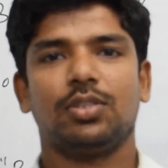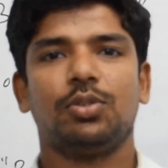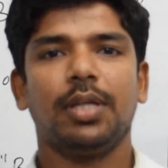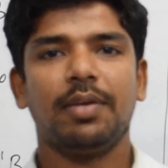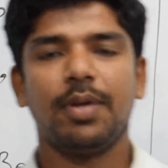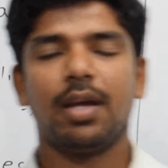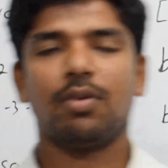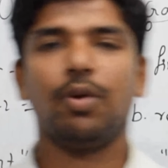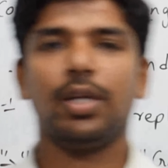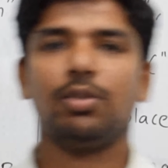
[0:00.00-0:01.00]
Today we
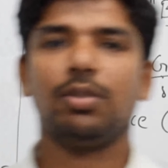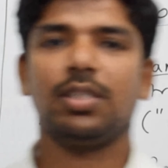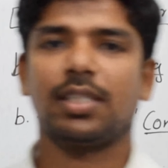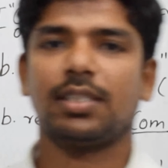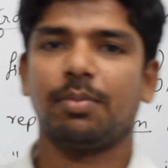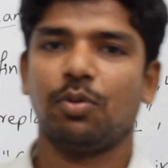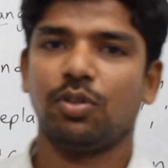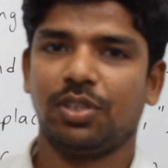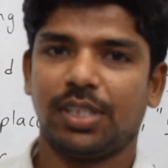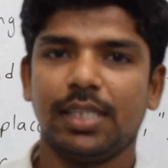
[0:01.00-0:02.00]
are going to discuss
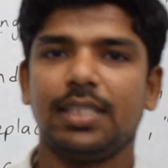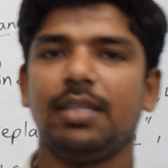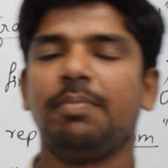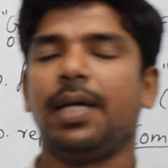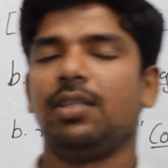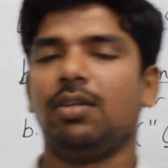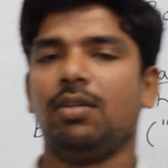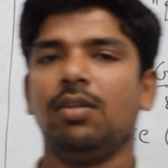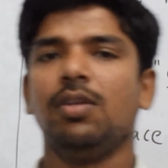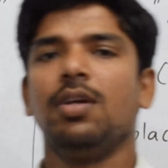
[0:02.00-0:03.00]
about strings in
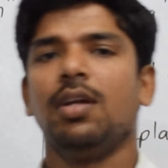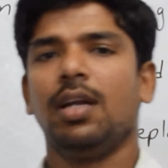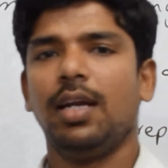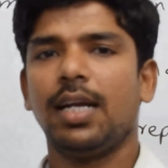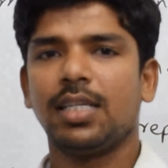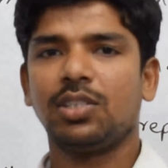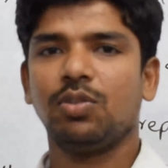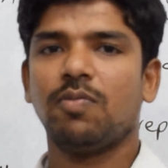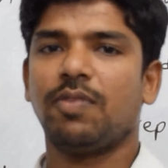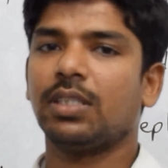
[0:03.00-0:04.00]
Python. Let us
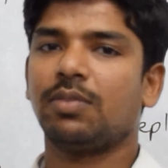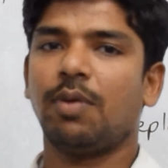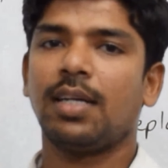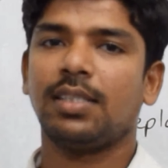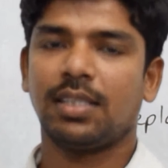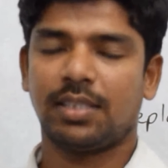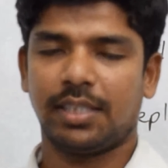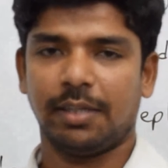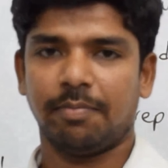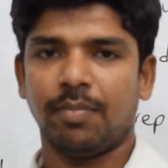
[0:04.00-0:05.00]
know first what is a
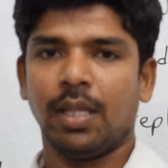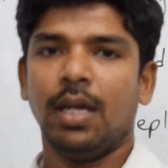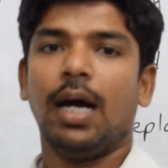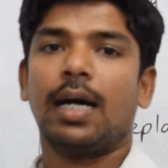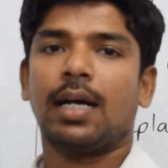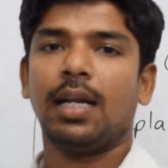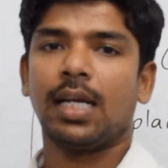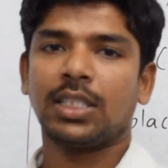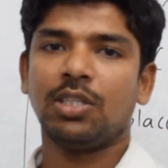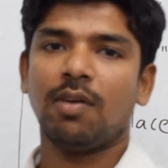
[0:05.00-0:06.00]
string. A
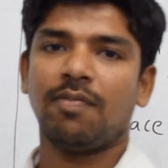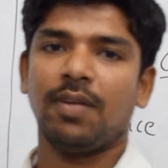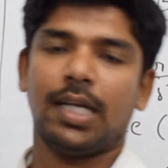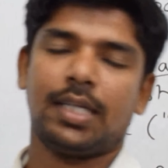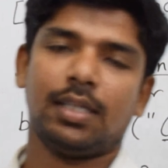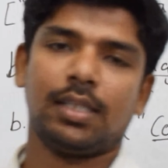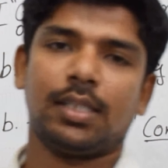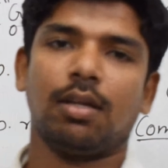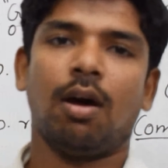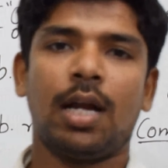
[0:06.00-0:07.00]
collection of
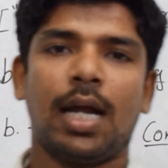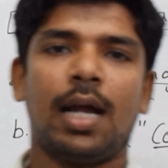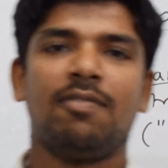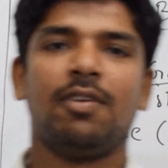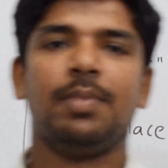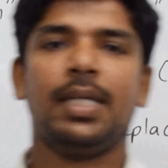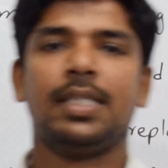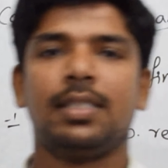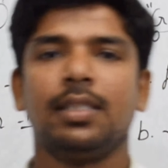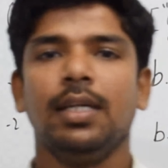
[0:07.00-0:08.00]
letters or
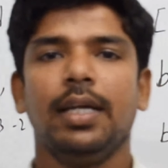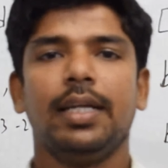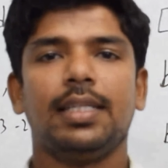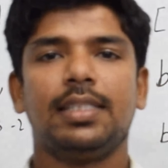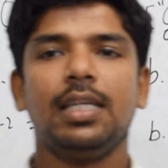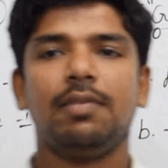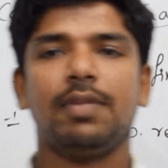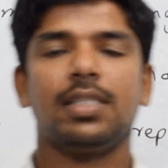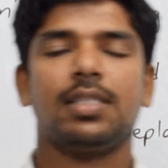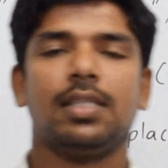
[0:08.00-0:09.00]
alphabets in a
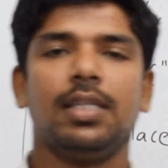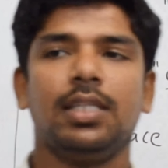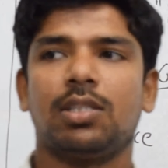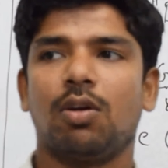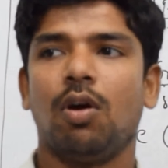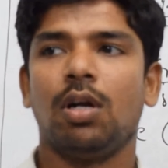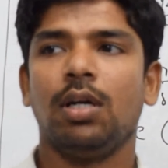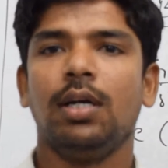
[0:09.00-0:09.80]
sequence is called